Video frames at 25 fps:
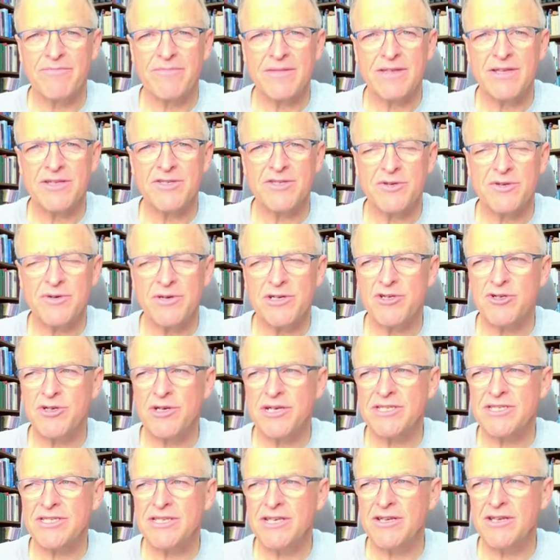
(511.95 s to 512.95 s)
And so I
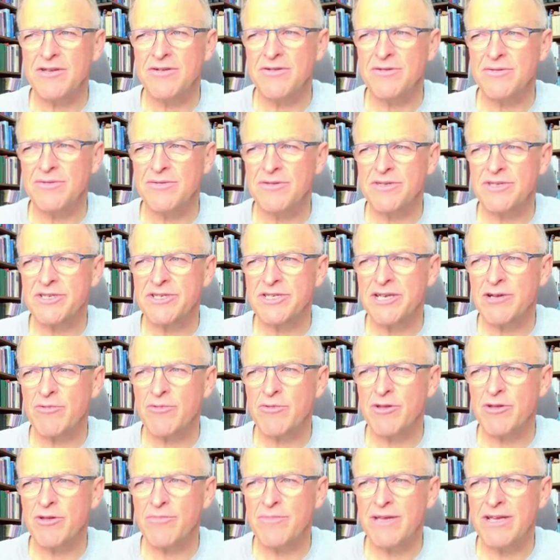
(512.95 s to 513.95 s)
trust that you'll stick
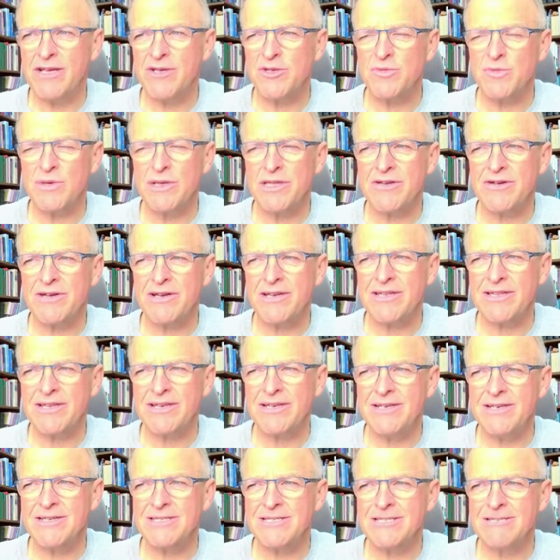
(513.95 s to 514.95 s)
with me as we look at
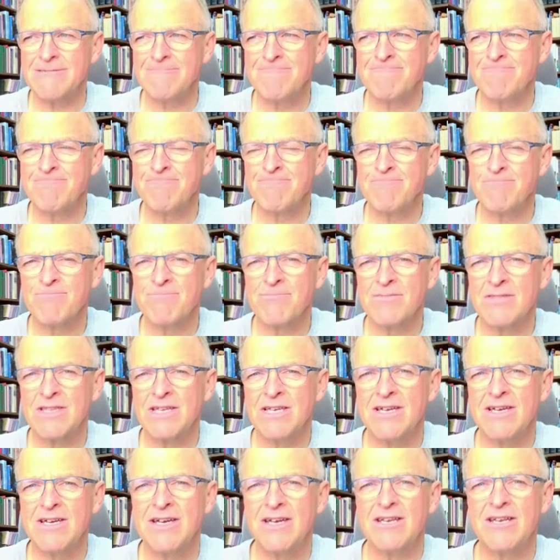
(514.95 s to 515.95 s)
these.
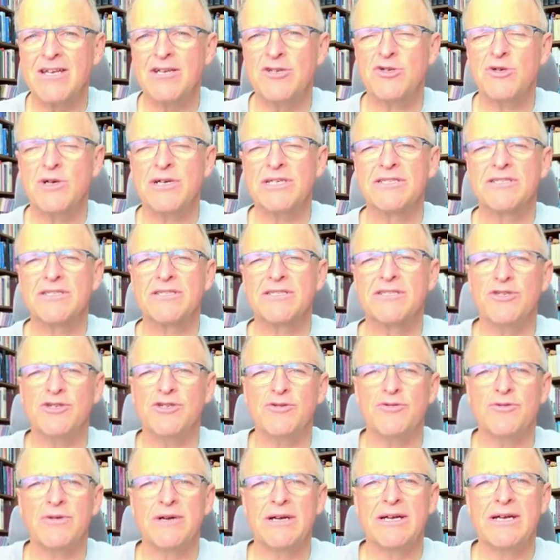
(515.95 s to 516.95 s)
And I trust as
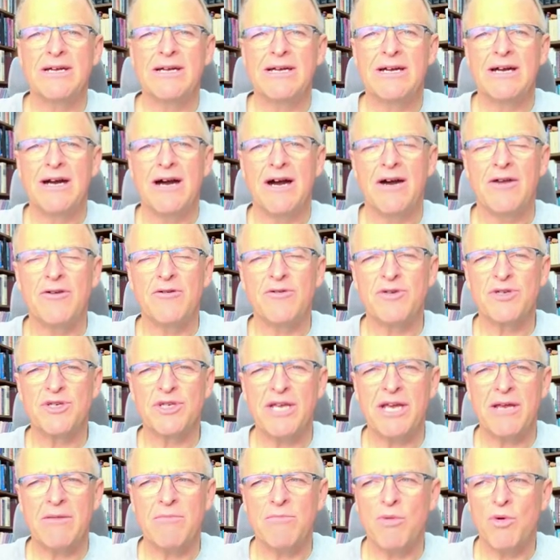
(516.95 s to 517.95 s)
you
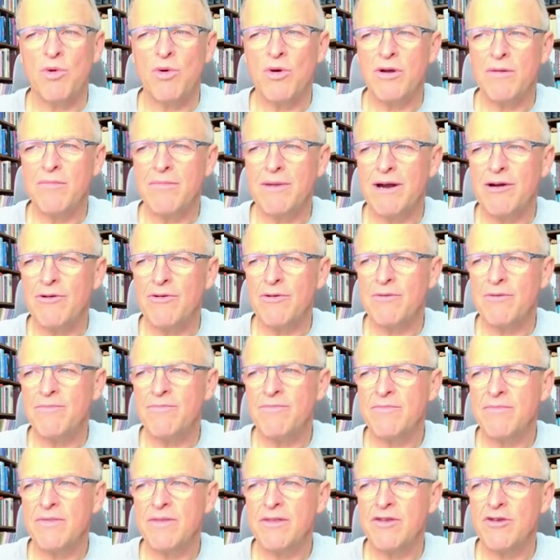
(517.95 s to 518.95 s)
understand more about
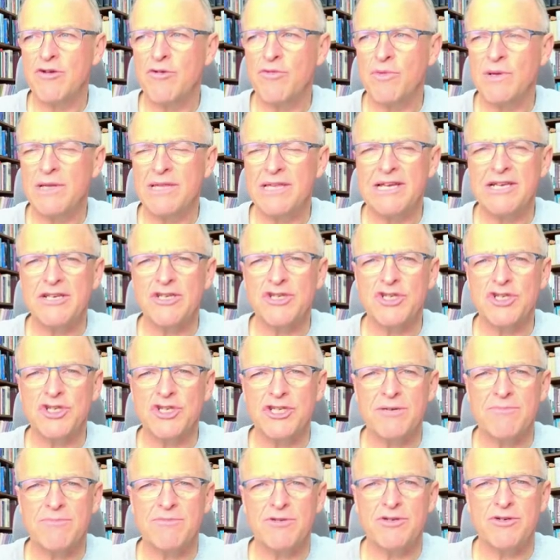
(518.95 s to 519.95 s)
your
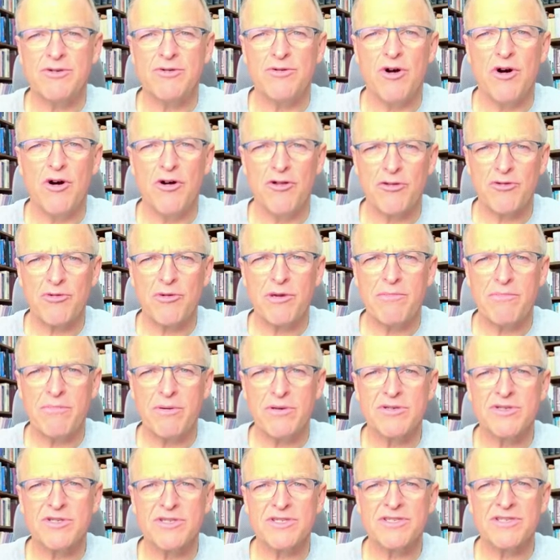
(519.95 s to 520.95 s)
relationship to all three
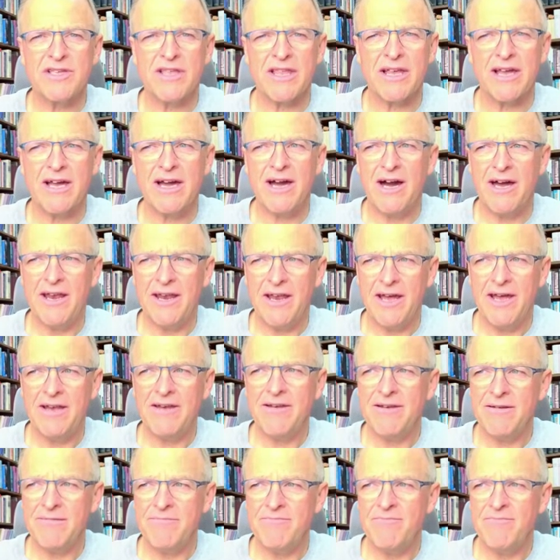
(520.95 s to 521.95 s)
persons of the Godhead,
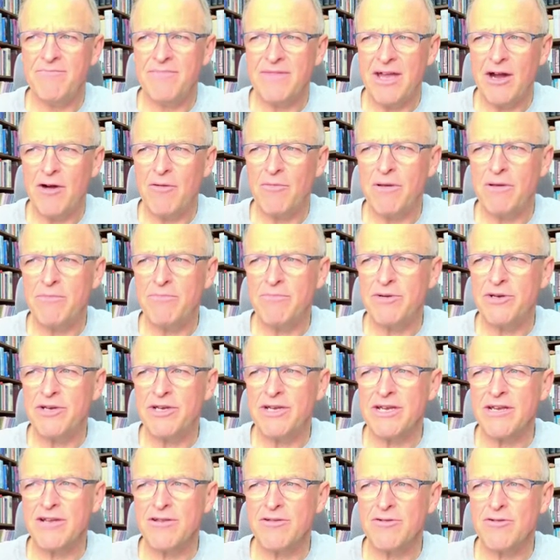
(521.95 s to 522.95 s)
and now in
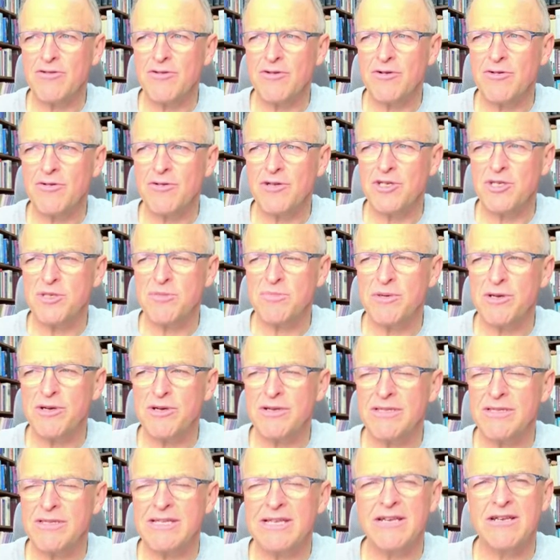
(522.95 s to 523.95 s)
particular the Holy
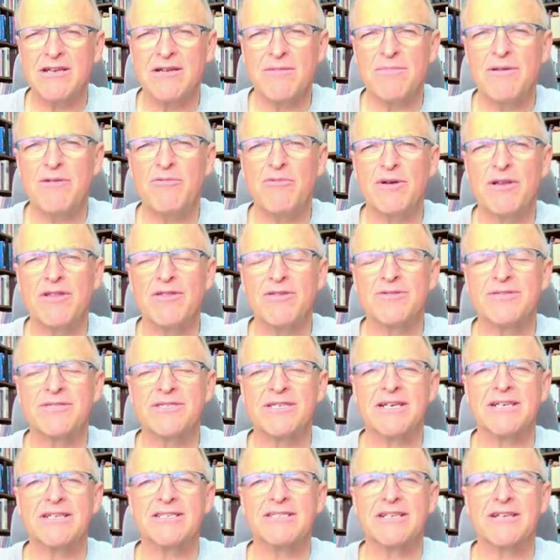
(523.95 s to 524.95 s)
Spirit, that it'll be one of those
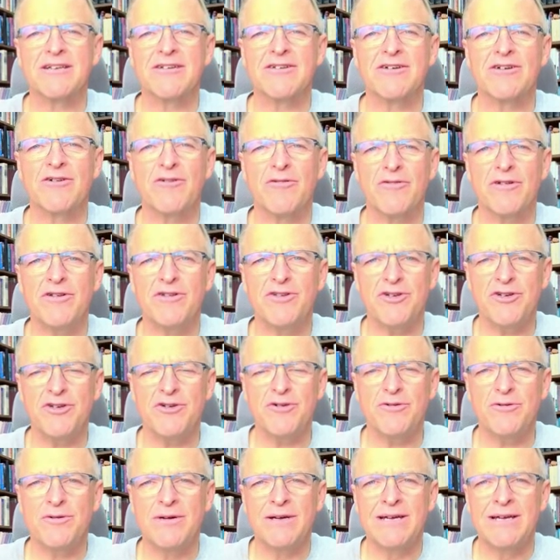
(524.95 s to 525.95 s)
things that'll encourage
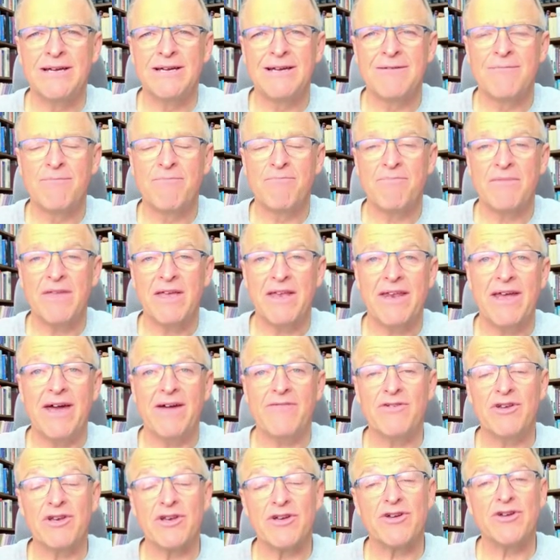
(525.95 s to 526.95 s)
you in
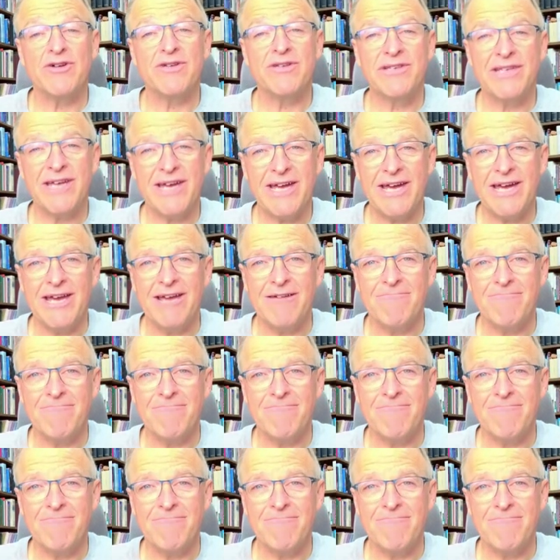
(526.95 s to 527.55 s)
having a good day.